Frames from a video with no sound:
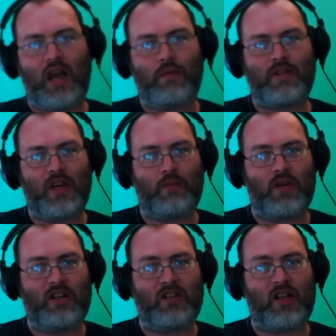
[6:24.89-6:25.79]
I would think
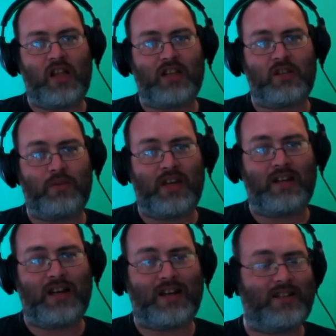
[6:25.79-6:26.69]
we need to collect something
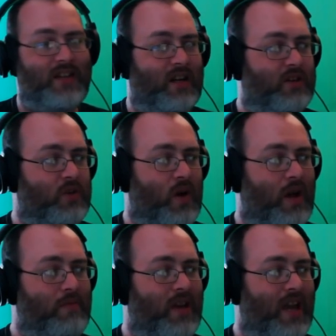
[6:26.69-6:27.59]
in that container, so
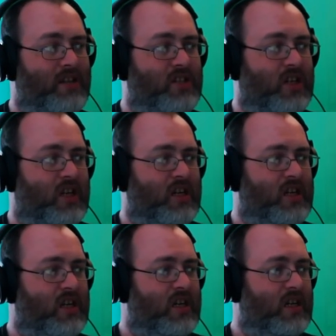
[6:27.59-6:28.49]
I'm
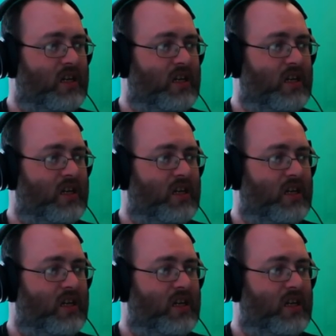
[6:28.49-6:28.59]
guessing